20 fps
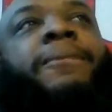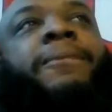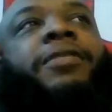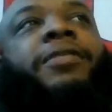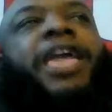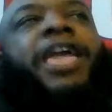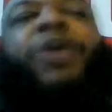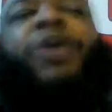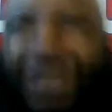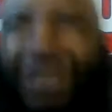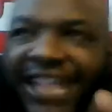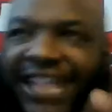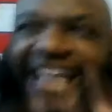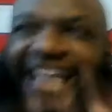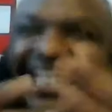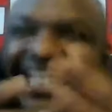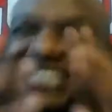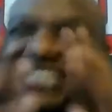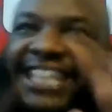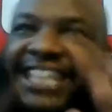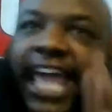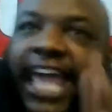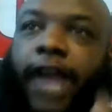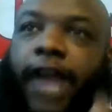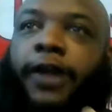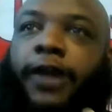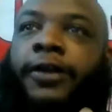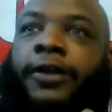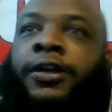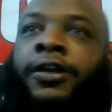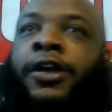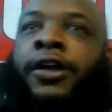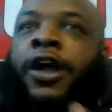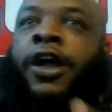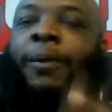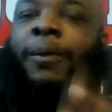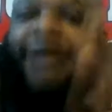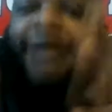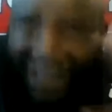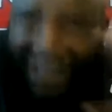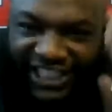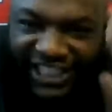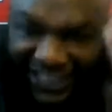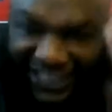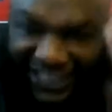It was like it's there, but it's just